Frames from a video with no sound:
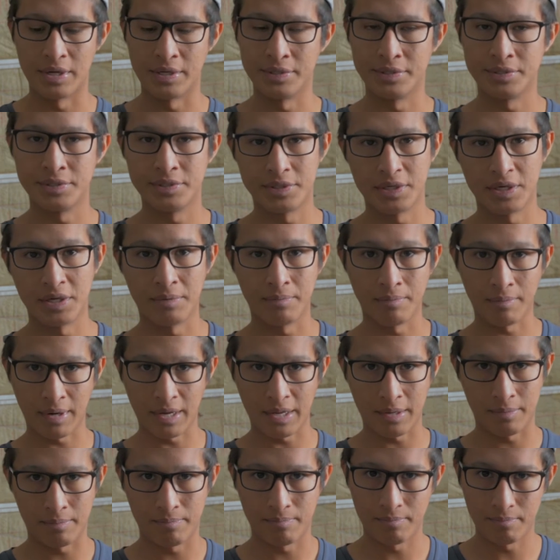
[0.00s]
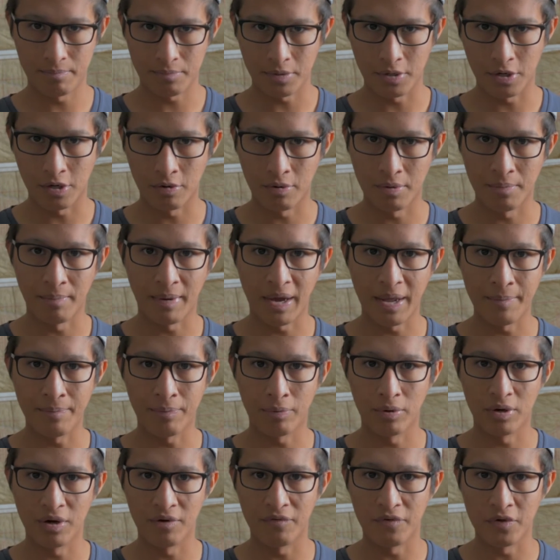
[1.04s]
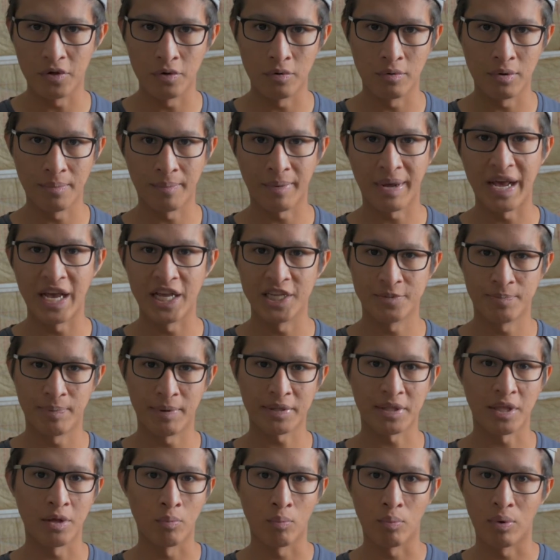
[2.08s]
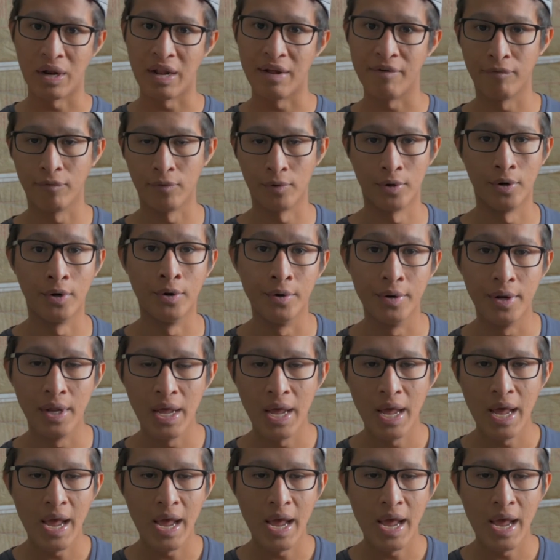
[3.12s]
is in my, you know, in my point of view and my aspect and what I've learned.